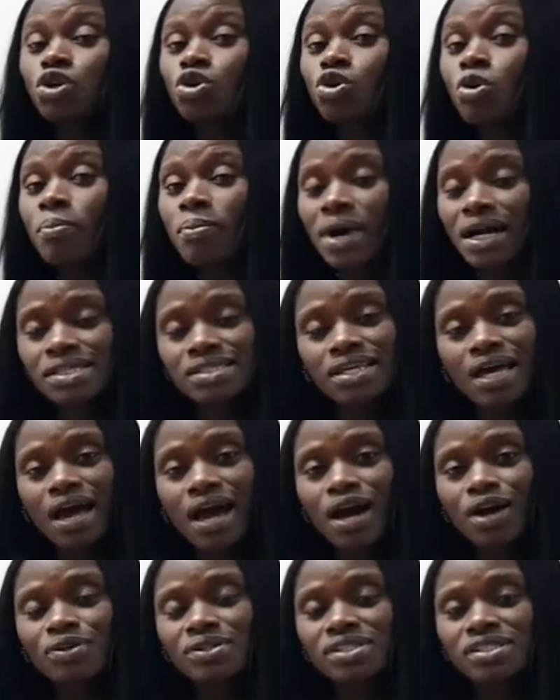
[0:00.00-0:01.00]
no matter
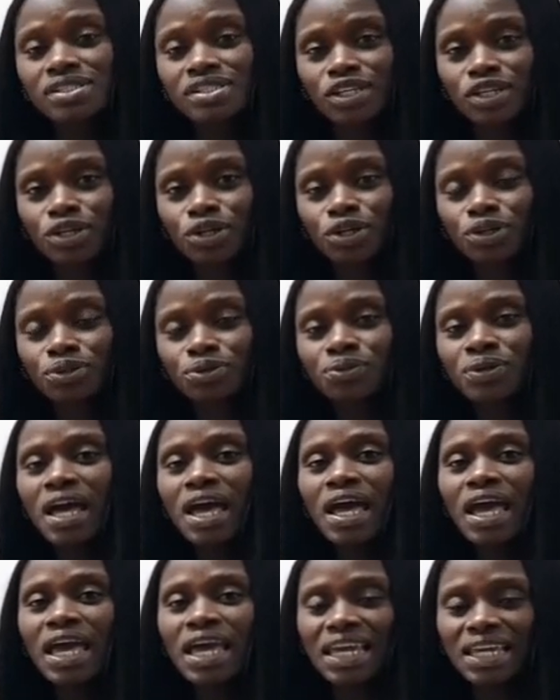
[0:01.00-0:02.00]
how single
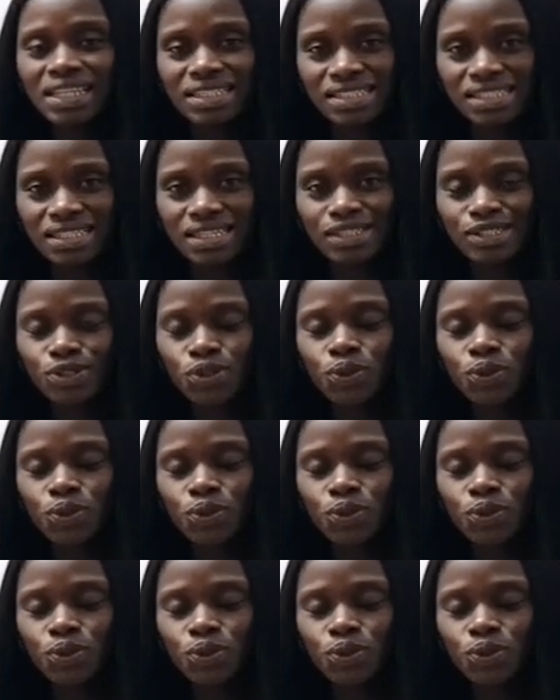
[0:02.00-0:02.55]
it is.